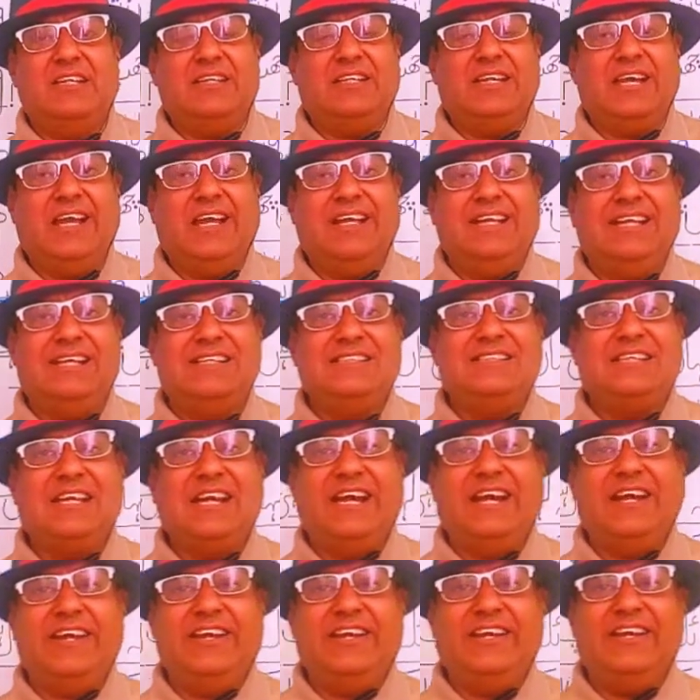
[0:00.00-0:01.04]
Naila is
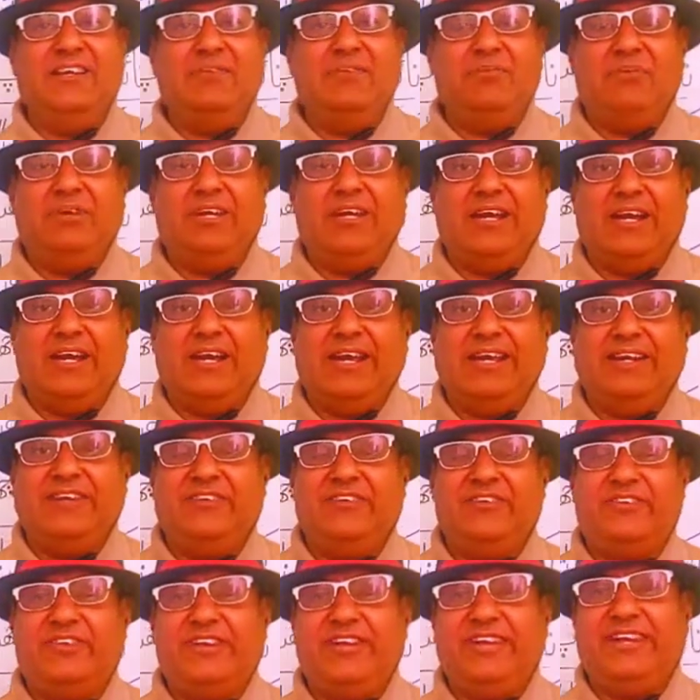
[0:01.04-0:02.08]
hiding
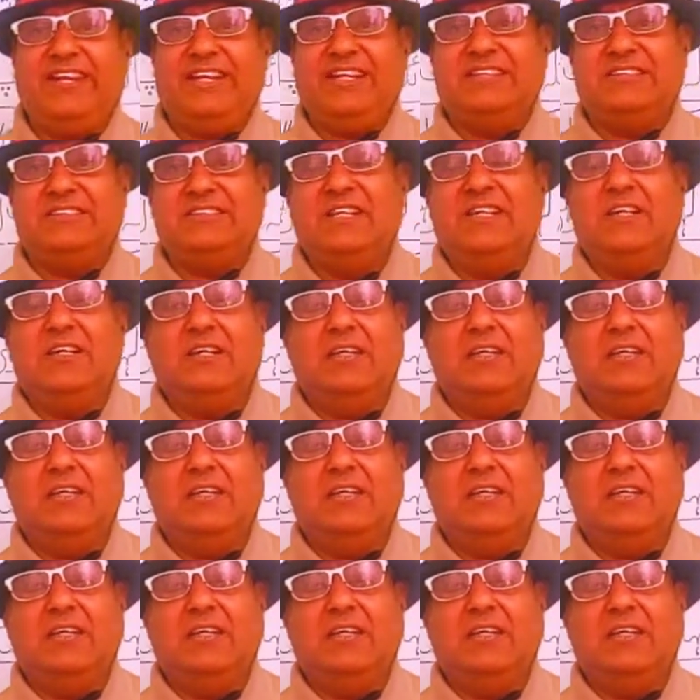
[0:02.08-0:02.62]
behind trees.